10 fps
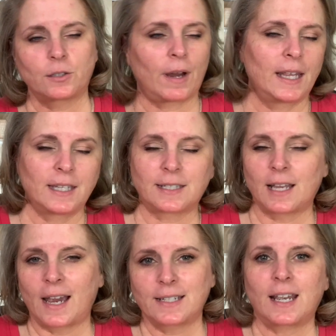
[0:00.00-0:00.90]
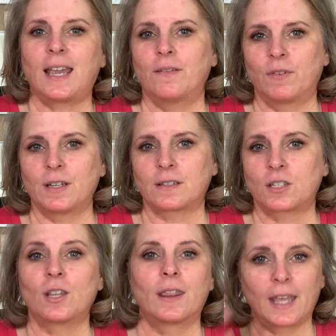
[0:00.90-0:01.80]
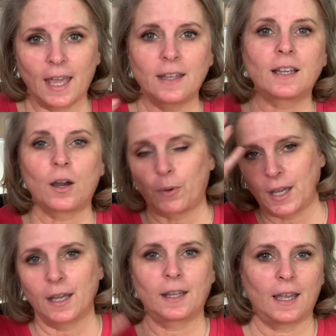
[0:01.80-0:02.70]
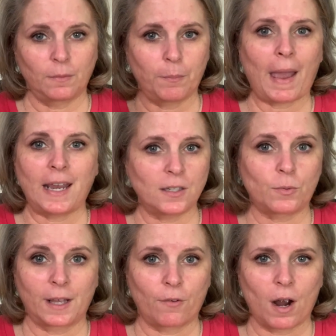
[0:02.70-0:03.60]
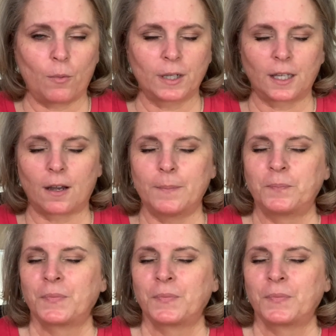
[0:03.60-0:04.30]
so I had this nice canvas to then go in and paint whatever I wanted on.